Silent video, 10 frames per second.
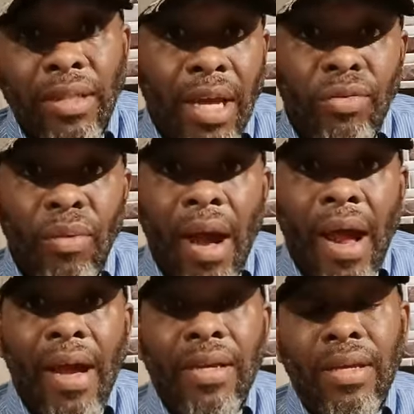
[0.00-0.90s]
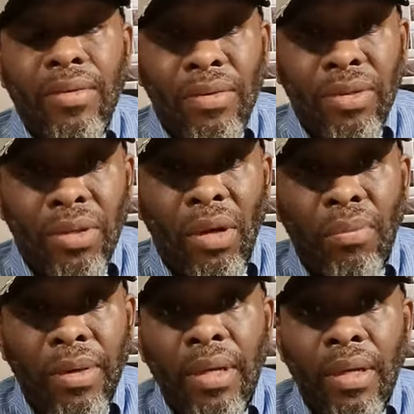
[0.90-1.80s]
That's why I can, you know,
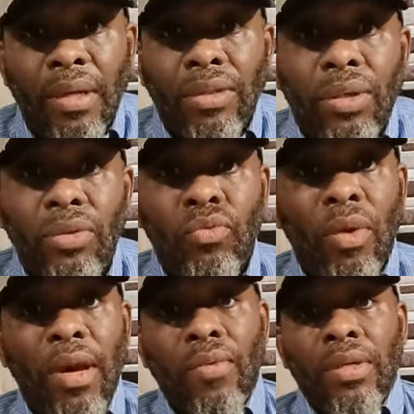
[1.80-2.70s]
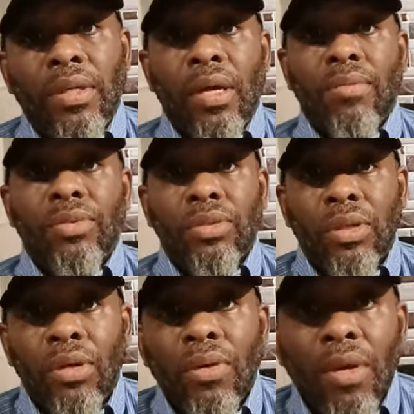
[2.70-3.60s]
be a certain way when it comes
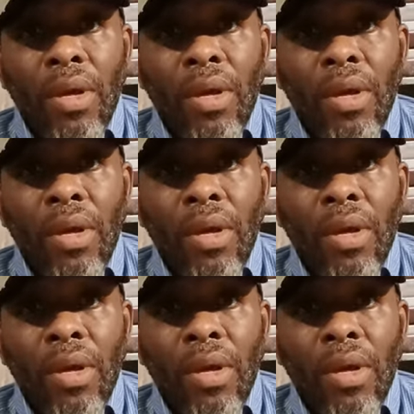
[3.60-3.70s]
to